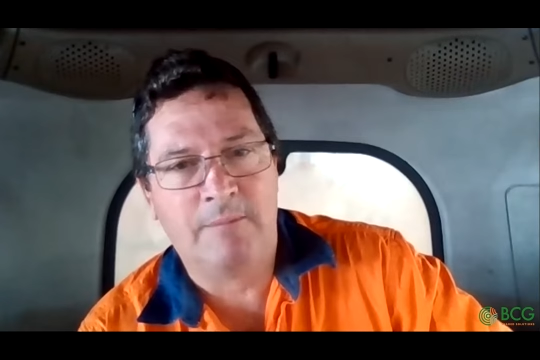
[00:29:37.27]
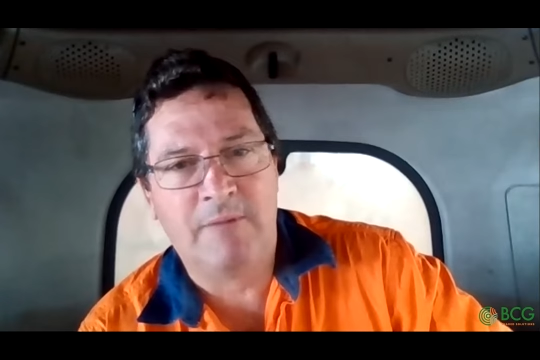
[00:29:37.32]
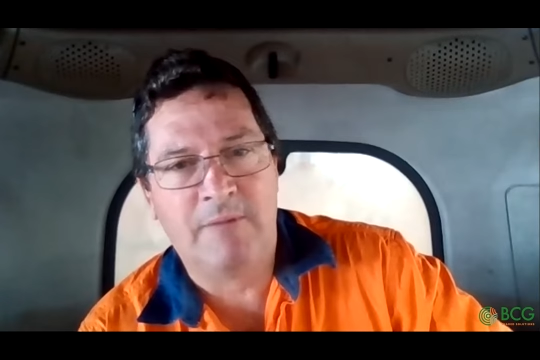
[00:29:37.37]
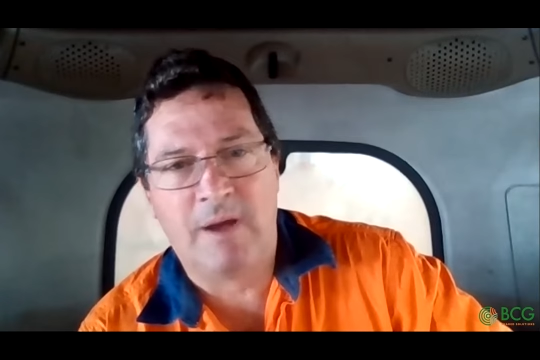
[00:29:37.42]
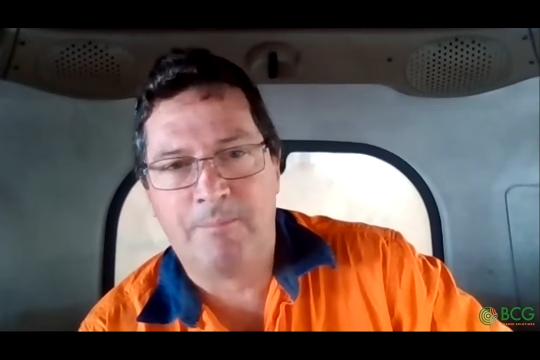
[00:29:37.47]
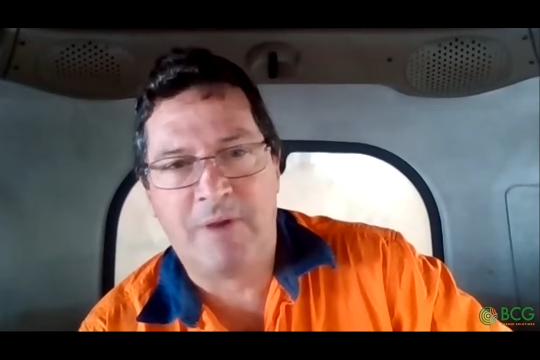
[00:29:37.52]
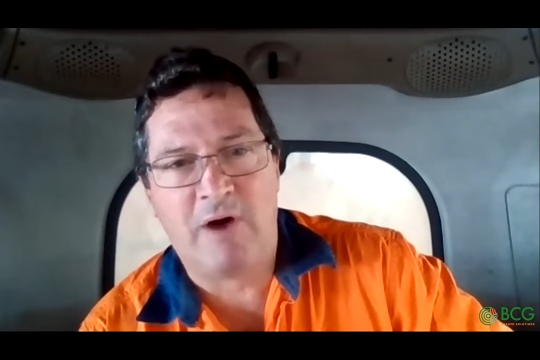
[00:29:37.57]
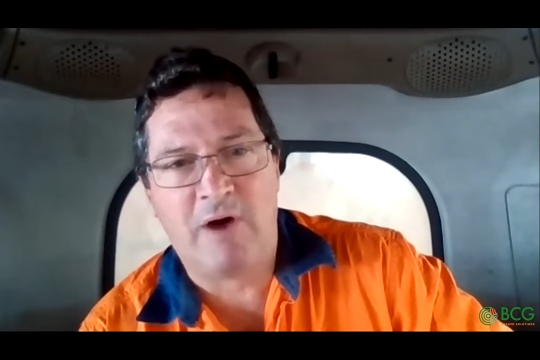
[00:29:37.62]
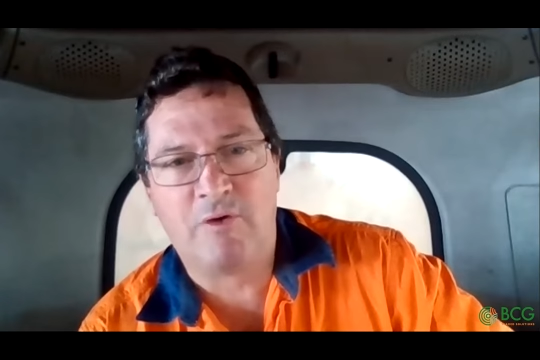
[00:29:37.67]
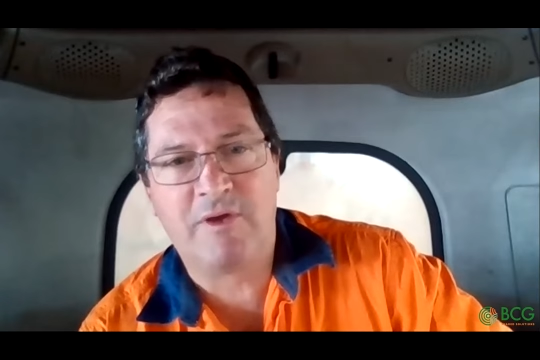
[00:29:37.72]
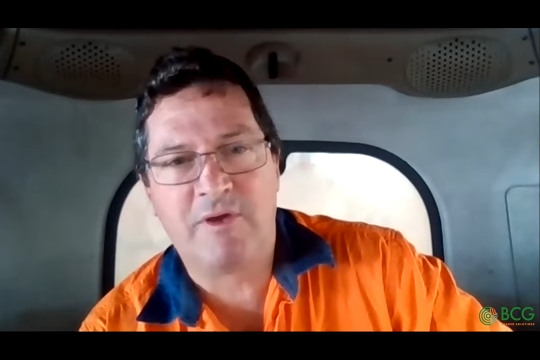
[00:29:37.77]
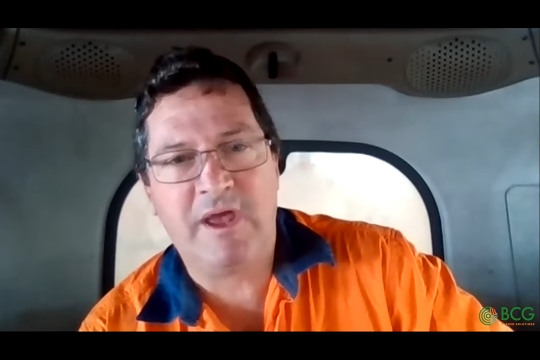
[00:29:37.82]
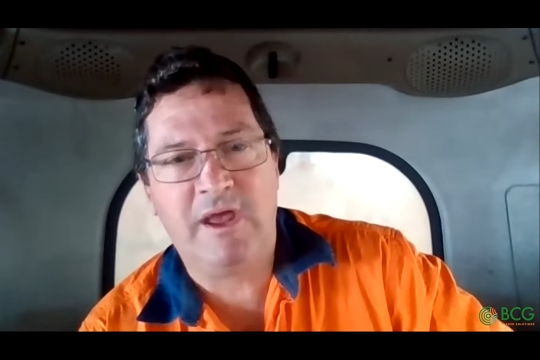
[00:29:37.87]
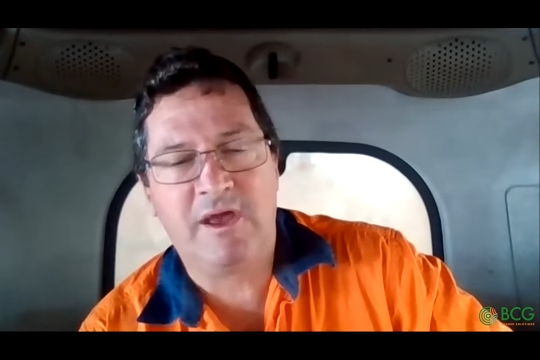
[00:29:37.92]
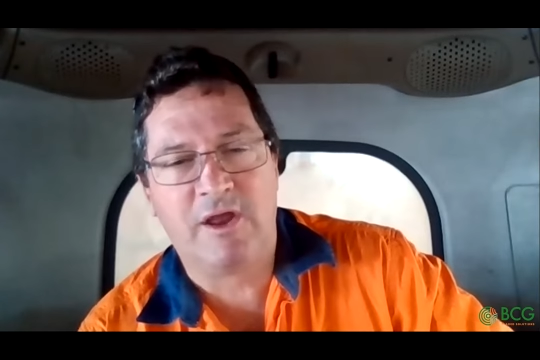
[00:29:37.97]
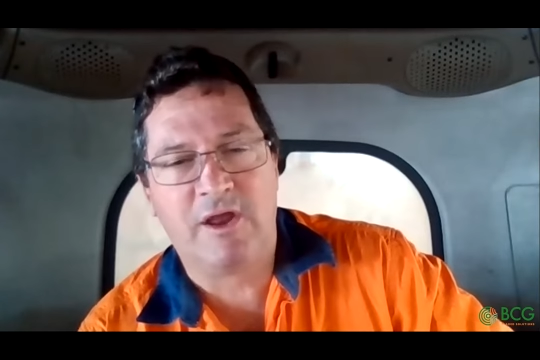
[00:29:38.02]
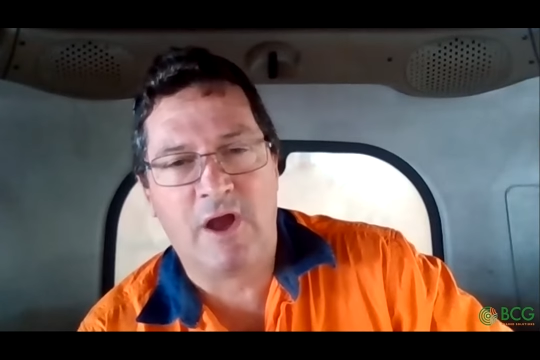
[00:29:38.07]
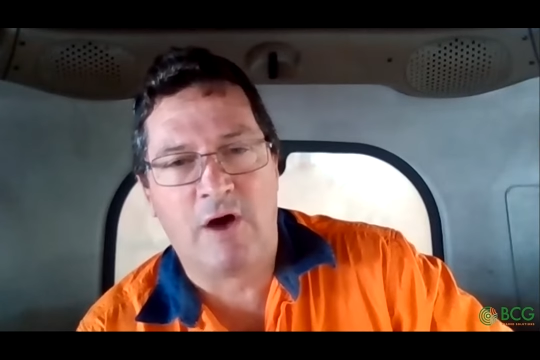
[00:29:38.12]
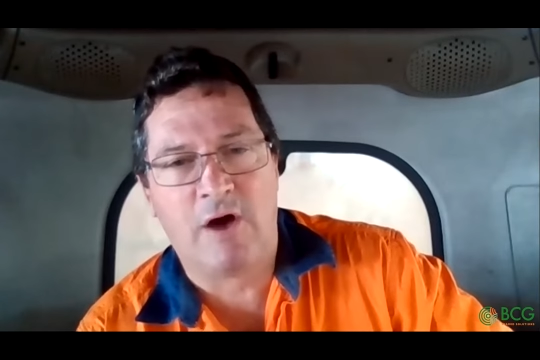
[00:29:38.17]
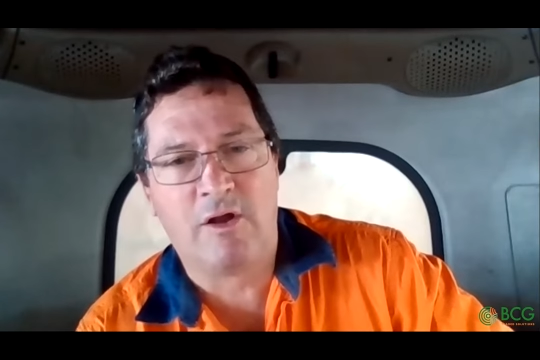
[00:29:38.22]
a bulky
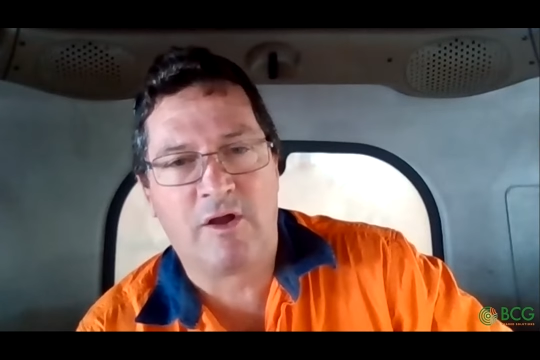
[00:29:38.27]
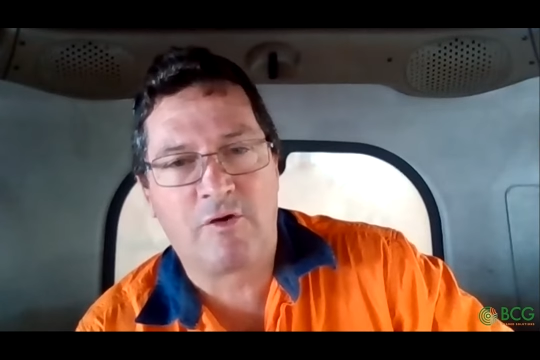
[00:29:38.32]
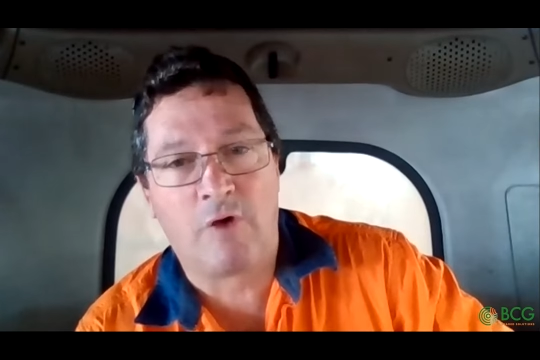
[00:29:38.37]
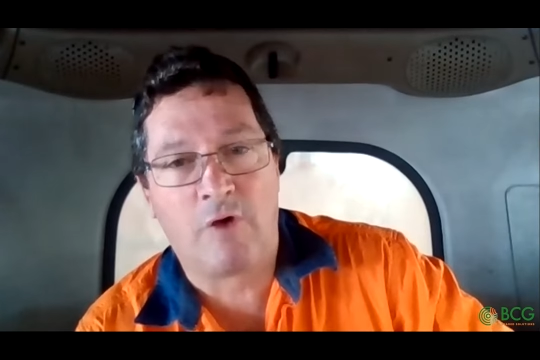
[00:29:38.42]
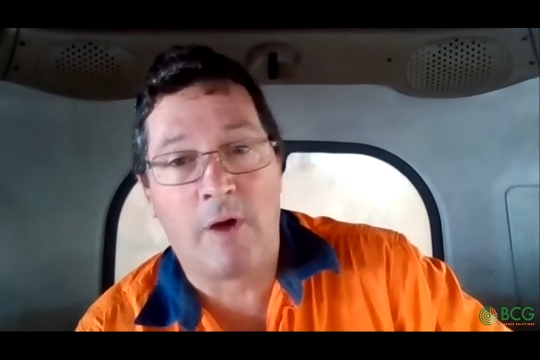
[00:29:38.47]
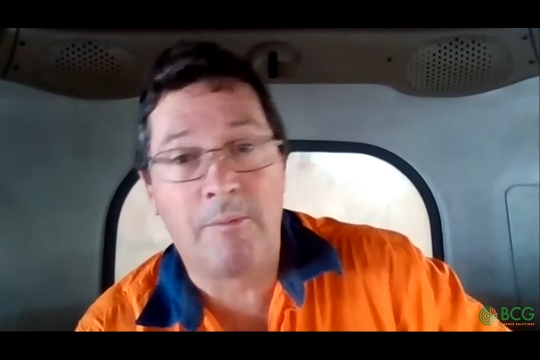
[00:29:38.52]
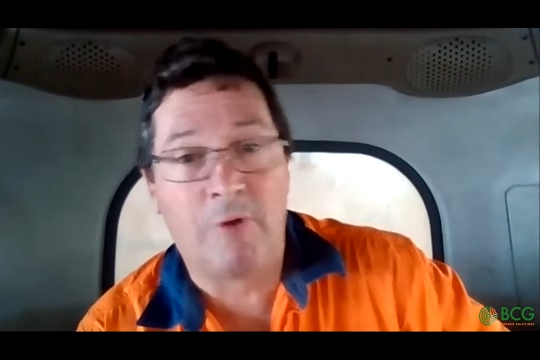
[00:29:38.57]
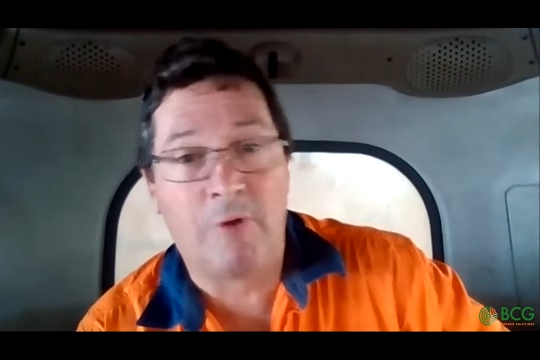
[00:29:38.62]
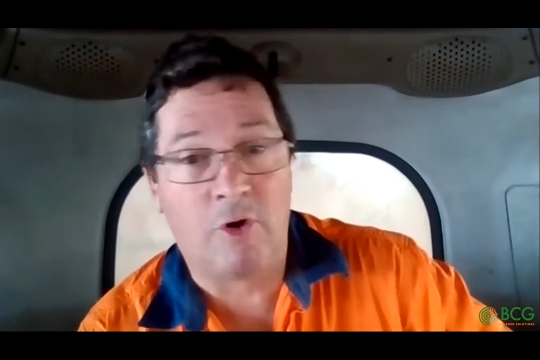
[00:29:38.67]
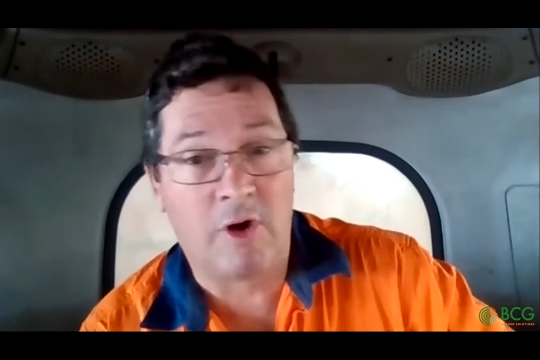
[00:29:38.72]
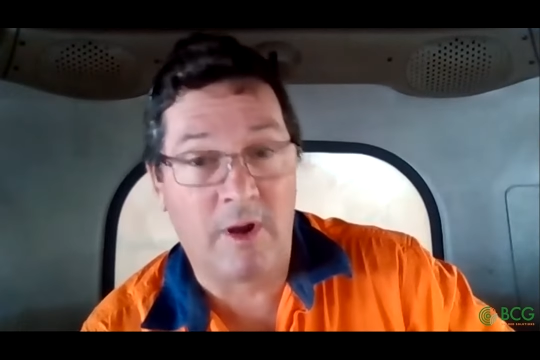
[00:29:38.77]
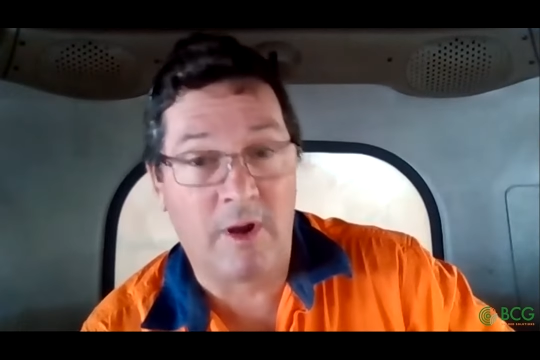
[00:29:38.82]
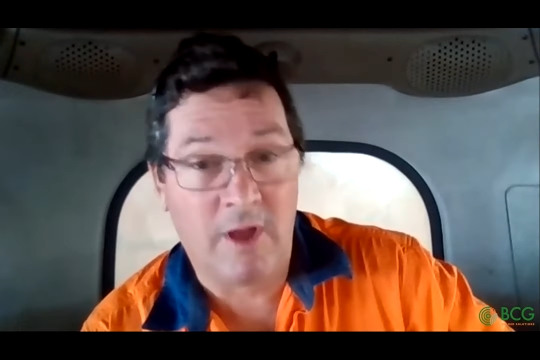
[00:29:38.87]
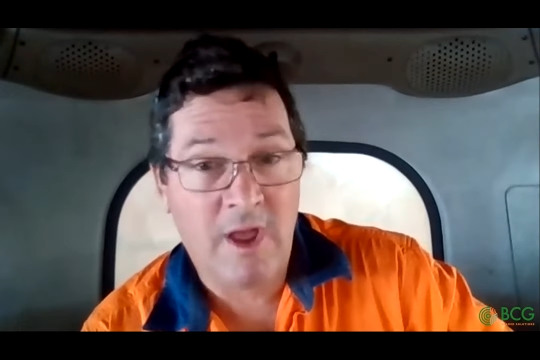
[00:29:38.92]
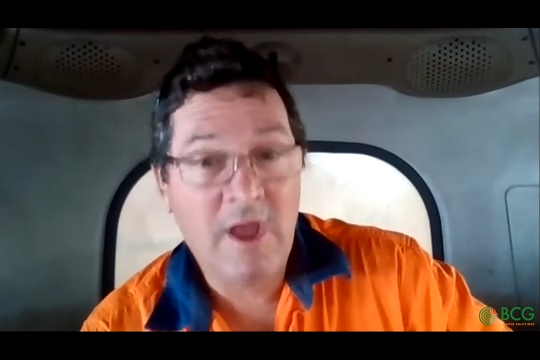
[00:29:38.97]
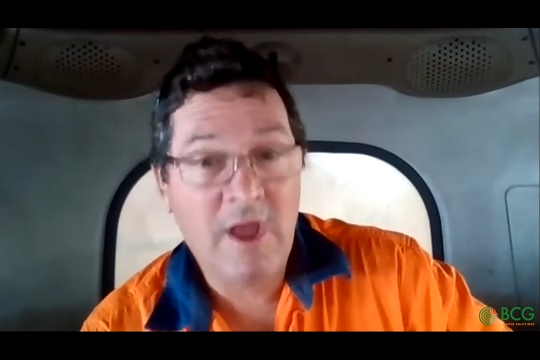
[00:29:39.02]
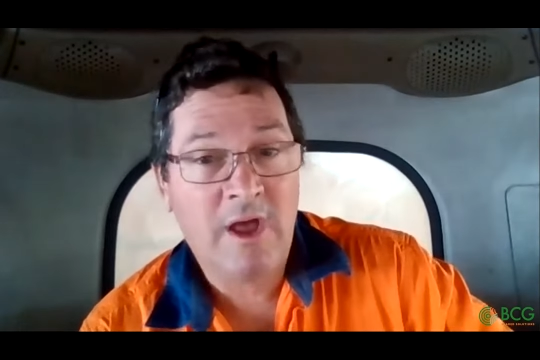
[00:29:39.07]
canola crop, or a,